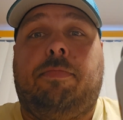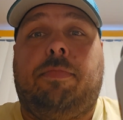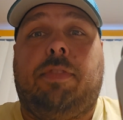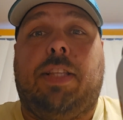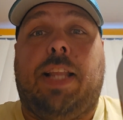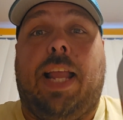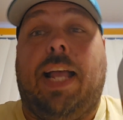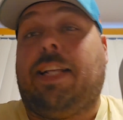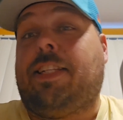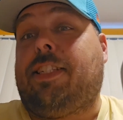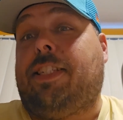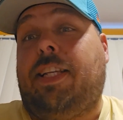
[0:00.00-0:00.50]

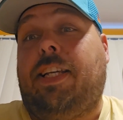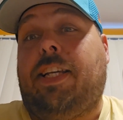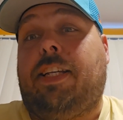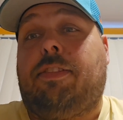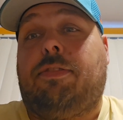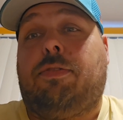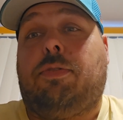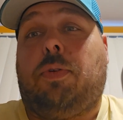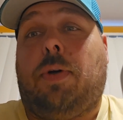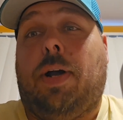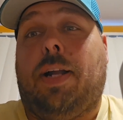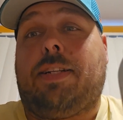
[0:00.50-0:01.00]
not see it
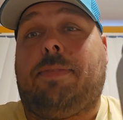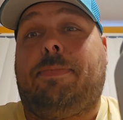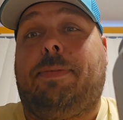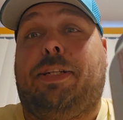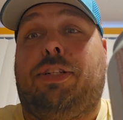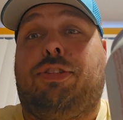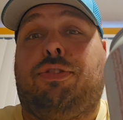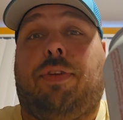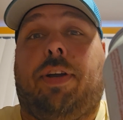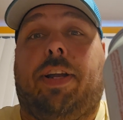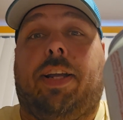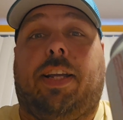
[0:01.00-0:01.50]
and watch me
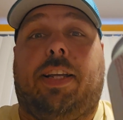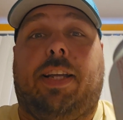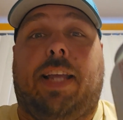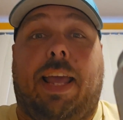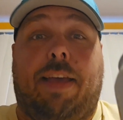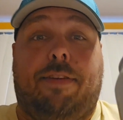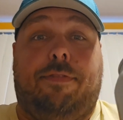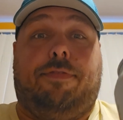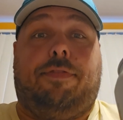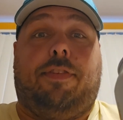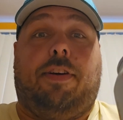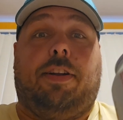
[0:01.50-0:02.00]
drink.
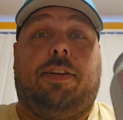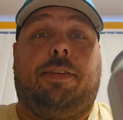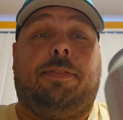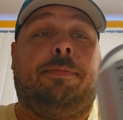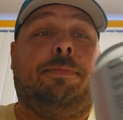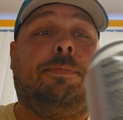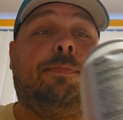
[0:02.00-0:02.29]
Have fun.